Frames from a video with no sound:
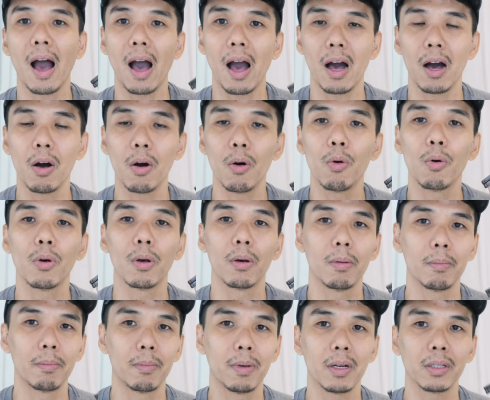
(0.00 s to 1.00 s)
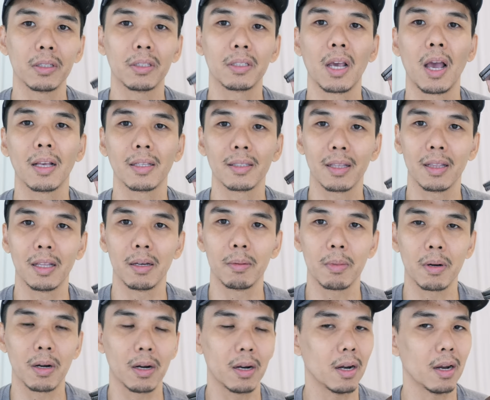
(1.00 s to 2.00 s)
how much
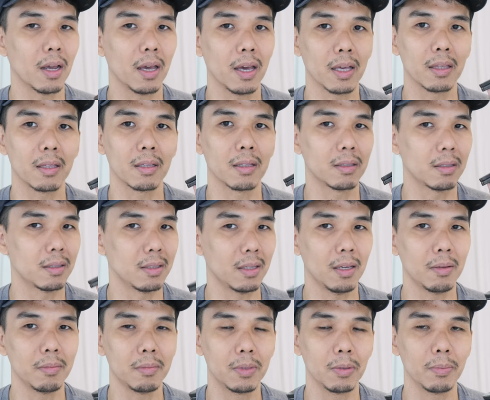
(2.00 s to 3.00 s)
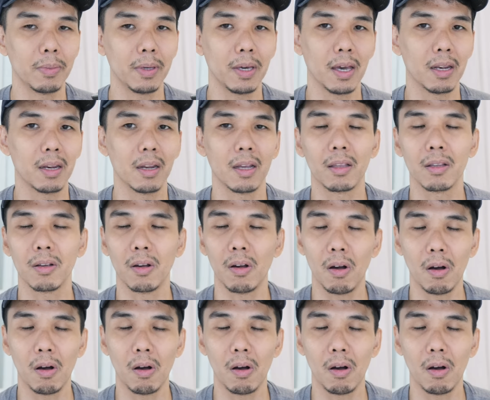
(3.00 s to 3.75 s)
slimmer it seemed to be, and it